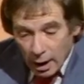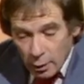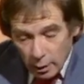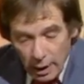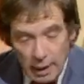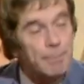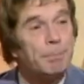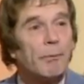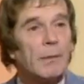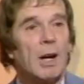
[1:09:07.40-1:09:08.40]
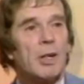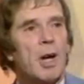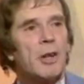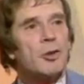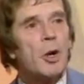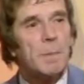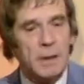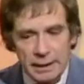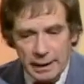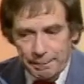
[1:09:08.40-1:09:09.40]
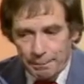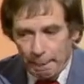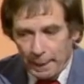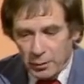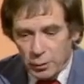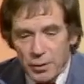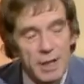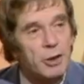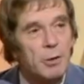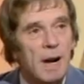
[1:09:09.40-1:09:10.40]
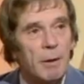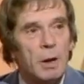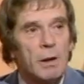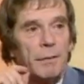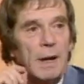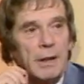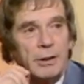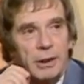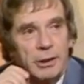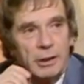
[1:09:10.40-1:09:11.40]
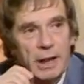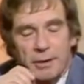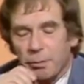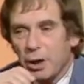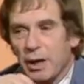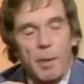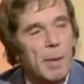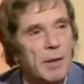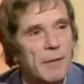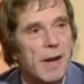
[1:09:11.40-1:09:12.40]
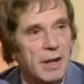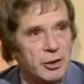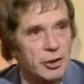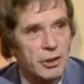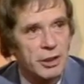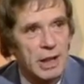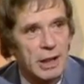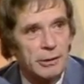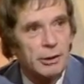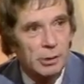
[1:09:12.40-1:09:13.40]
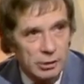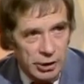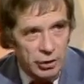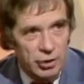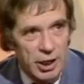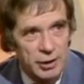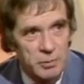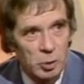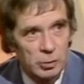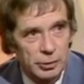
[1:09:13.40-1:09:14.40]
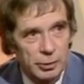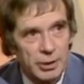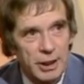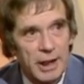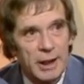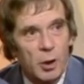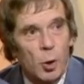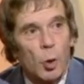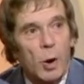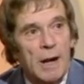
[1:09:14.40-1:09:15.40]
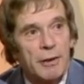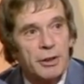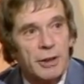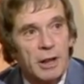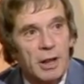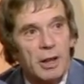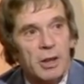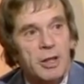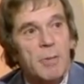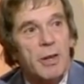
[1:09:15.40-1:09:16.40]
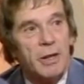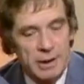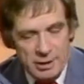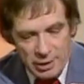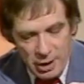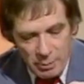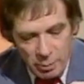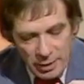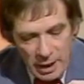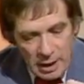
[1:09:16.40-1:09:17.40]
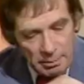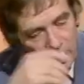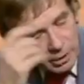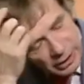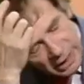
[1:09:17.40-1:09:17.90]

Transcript: A stropper, sort of things you might well find in that programme about the vets on the telly, you know, All Creatures Great and Small, sort of thing they call out Timothy to cope with, because